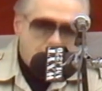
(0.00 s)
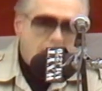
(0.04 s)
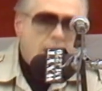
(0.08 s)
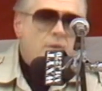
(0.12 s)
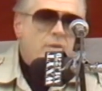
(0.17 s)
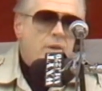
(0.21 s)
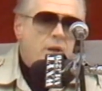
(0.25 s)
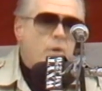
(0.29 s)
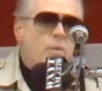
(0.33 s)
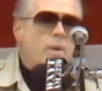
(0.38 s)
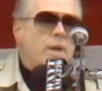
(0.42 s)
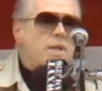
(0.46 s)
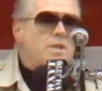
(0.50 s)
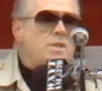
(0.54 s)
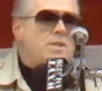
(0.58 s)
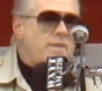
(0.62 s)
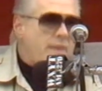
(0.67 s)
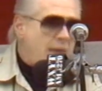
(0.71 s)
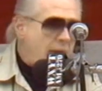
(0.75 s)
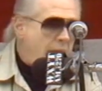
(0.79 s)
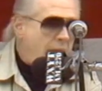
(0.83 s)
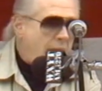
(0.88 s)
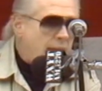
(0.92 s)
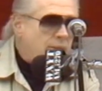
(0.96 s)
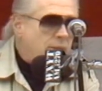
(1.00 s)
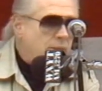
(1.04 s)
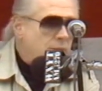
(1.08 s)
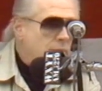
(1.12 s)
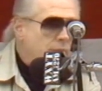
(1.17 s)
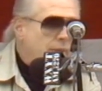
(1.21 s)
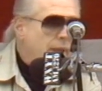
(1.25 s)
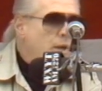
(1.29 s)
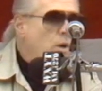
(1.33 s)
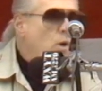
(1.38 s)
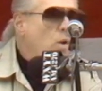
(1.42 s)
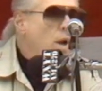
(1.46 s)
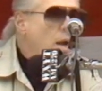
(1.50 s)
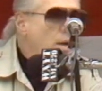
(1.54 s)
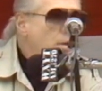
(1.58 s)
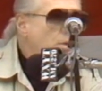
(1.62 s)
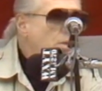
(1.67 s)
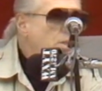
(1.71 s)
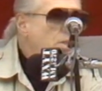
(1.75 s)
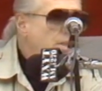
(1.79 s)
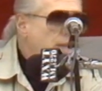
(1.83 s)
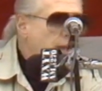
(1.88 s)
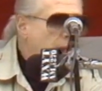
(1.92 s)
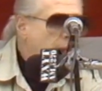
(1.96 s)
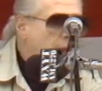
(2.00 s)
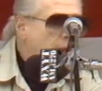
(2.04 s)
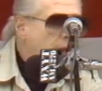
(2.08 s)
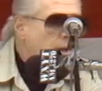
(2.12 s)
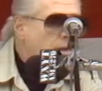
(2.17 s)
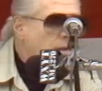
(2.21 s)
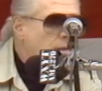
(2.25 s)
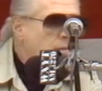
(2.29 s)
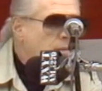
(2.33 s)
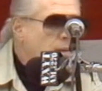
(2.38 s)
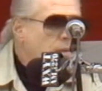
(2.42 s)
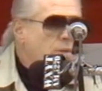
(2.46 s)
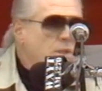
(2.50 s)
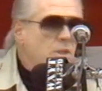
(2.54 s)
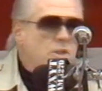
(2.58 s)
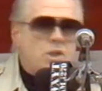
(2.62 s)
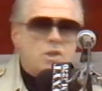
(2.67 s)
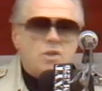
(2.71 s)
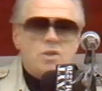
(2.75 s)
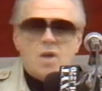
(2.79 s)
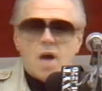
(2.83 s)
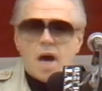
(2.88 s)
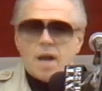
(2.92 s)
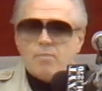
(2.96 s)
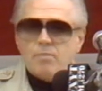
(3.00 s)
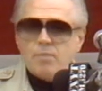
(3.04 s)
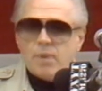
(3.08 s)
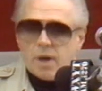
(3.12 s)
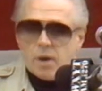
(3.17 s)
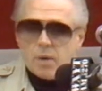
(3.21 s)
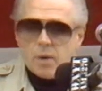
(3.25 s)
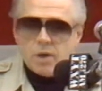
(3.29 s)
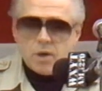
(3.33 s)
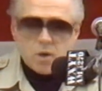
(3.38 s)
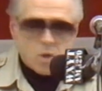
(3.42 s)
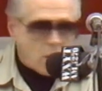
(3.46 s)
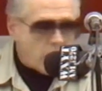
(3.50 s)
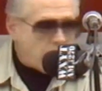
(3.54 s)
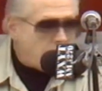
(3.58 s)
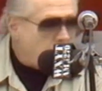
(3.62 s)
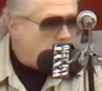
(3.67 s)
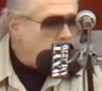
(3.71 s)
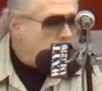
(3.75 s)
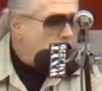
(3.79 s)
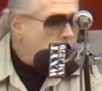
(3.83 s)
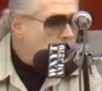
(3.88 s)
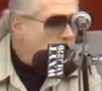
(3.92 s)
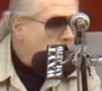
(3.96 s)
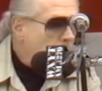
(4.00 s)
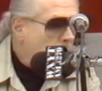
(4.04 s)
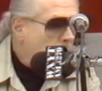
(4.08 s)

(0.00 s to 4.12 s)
Now there is that. They don't understand that this is not paranoia.